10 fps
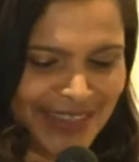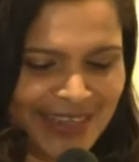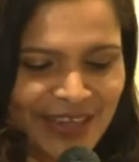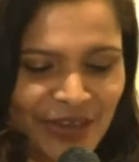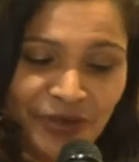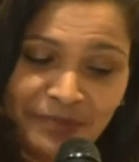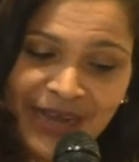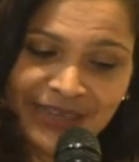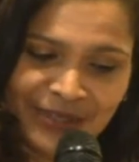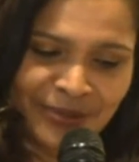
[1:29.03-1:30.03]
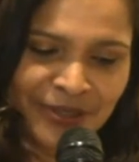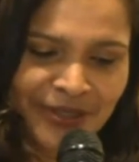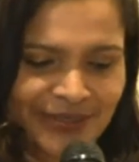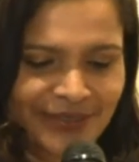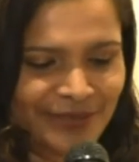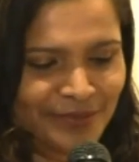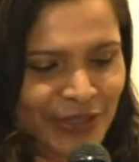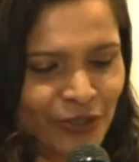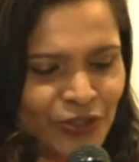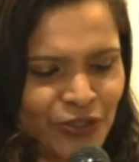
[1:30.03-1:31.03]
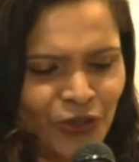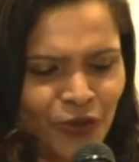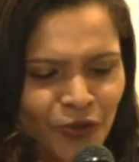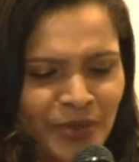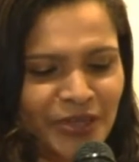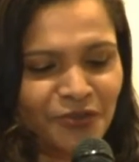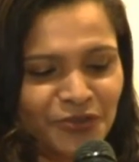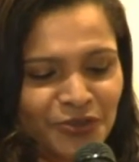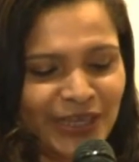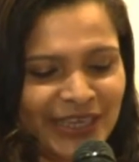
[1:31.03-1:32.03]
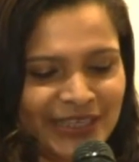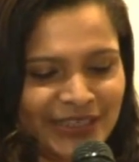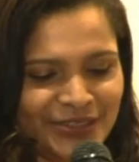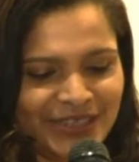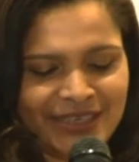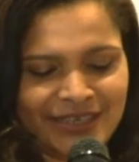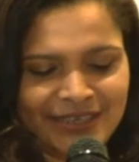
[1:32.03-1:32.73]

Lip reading: Remarkable because so many of you are here today.